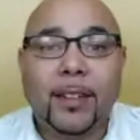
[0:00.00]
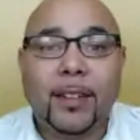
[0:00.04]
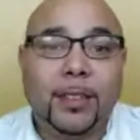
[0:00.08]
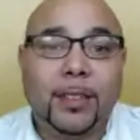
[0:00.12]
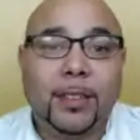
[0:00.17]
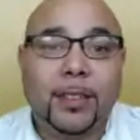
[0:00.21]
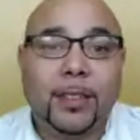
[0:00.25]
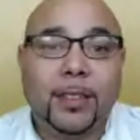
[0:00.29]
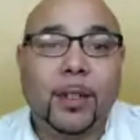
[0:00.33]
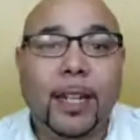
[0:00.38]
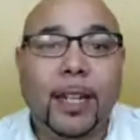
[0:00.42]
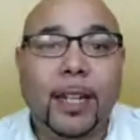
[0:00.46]

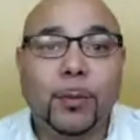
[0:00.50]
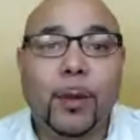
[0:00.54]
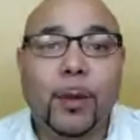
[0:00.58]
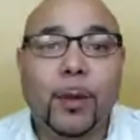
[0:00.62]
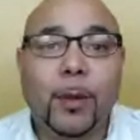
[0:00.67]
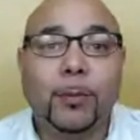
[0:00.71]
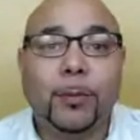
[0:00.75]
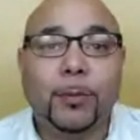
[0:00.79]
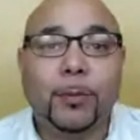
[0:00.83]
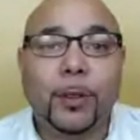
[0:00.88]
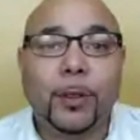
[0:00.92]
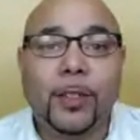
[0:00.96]
so that's
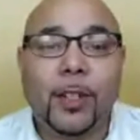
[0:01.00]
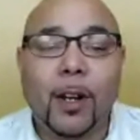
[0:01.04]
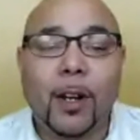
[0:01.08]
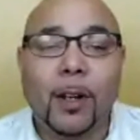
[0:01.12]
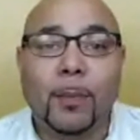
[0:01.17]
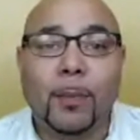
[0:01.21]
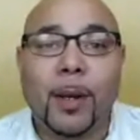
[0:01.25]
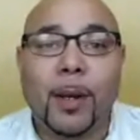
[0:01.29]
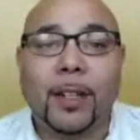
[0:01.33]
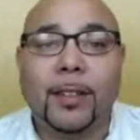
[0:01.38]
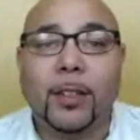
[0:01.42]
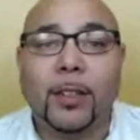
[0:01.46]
why we're
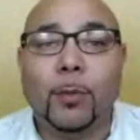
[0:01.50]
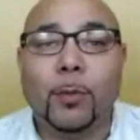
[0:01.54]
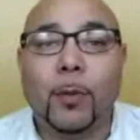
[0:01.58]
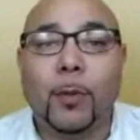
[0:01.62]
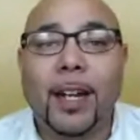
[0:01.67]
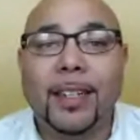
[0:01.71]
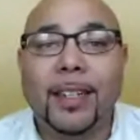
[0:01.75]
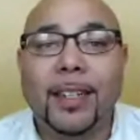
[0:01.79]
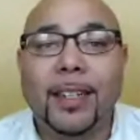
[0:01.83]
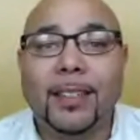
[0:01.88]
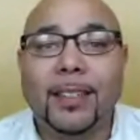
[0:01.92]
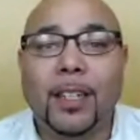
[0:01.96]
talking about this.
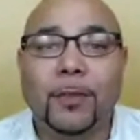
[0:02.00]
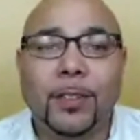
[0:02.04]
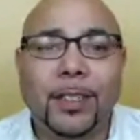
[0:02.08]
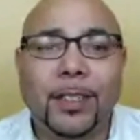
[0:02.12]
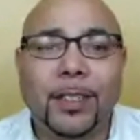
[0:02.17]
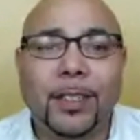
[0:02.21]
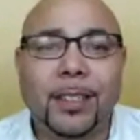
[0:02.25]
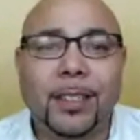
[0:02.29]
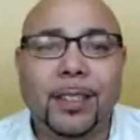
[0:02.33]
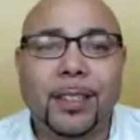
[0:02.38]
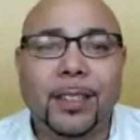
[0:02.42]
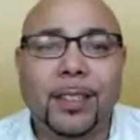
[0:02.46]
Why is
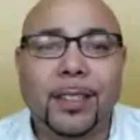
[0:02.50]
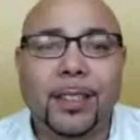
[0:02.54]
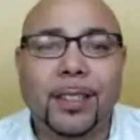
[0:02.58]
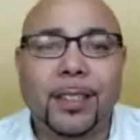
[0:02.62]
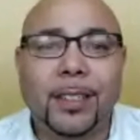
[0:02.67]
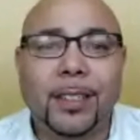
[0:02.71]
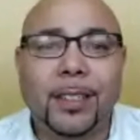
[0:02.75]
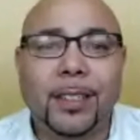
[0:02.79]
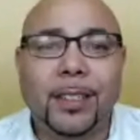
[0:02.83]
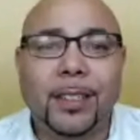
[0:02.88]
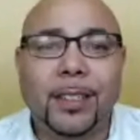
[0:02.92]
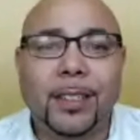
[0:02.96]
self-esteem
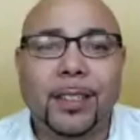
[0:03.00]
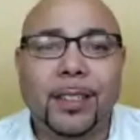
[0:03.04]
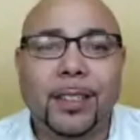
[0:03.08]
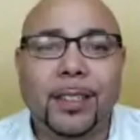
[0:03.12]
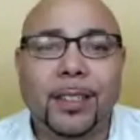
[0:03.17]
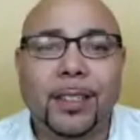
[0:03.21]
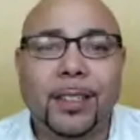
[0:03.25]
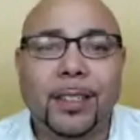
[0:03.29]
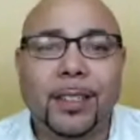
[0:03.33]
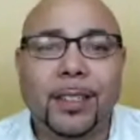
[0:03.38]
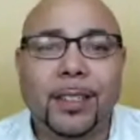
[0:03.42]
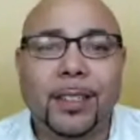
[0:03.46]

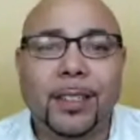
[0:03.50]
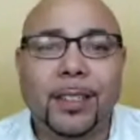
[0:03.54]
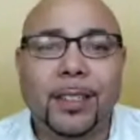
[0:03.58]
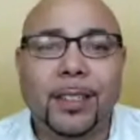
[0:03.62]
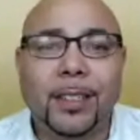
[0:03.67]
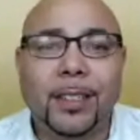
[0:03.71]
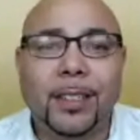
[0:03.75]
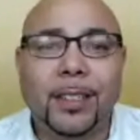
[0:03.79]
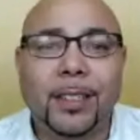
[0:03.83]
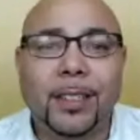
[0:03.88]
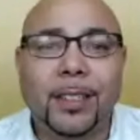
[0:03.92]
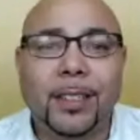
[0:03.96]

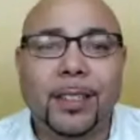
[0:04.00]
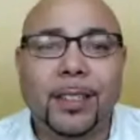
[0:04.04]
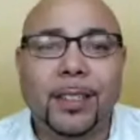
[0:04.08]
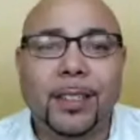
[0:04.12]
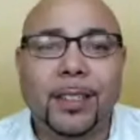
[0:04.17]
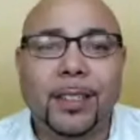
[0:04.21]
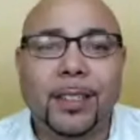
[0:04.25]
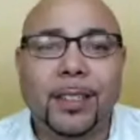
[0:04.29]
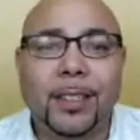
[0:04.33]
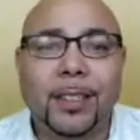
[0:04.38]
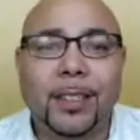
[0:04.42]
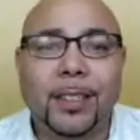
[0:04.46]
so
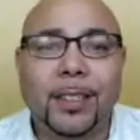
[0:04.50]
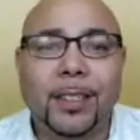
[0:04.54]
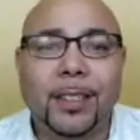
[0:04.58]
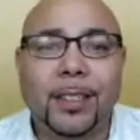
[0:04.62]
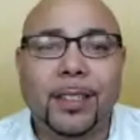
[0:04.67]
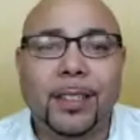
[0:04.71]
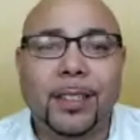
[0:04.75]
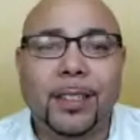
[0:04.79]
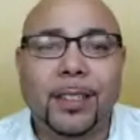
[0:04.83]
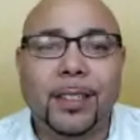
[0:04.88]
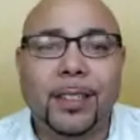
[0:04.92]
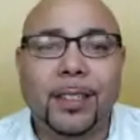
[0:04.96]

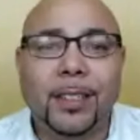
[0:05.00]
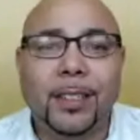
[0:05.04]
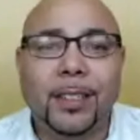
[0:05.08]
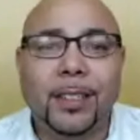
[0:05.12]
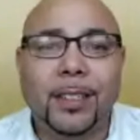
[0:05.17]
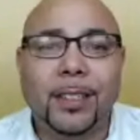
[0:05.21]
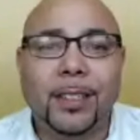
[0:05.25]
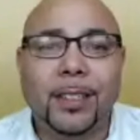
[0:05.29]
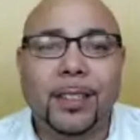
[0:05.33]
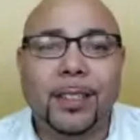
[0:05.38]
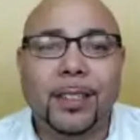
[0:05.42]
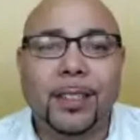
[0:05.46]

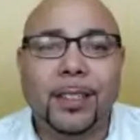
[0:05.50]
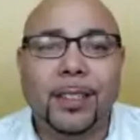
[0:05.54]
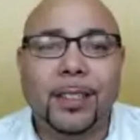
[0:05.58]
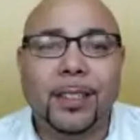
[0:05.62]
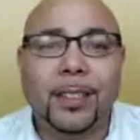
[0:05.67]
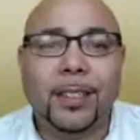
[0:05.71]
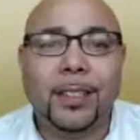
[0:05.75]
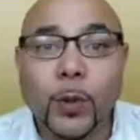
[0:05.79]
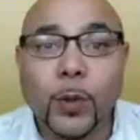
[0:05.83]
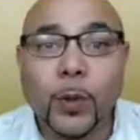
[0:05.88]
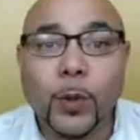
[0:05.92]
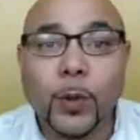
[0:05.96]
important
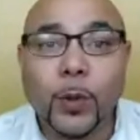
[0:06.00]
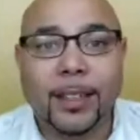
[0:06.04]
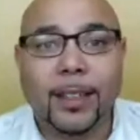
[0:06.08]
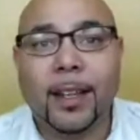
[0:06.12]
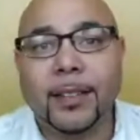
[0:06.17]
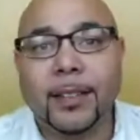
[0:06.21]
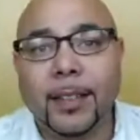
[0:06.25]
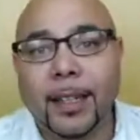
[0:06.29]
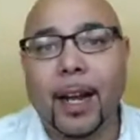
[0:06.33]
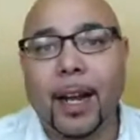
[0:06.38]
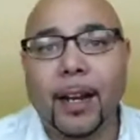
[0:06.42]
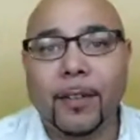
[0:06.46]

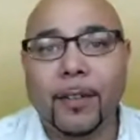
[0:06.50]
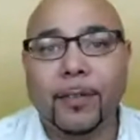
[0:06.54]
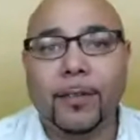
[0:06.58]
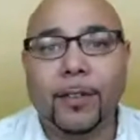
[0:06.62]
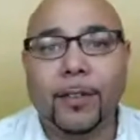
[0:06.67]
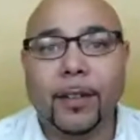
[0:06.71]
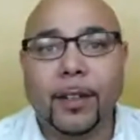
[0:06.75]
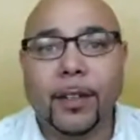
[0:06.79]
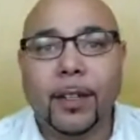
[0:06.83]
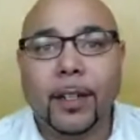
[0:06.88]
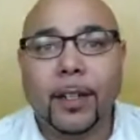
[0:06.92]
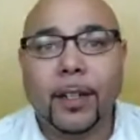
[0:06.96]
in
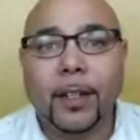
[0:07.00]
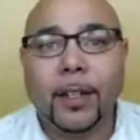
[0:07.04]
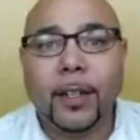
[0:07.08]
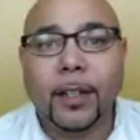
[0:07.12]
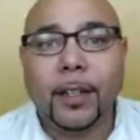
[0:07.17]
life?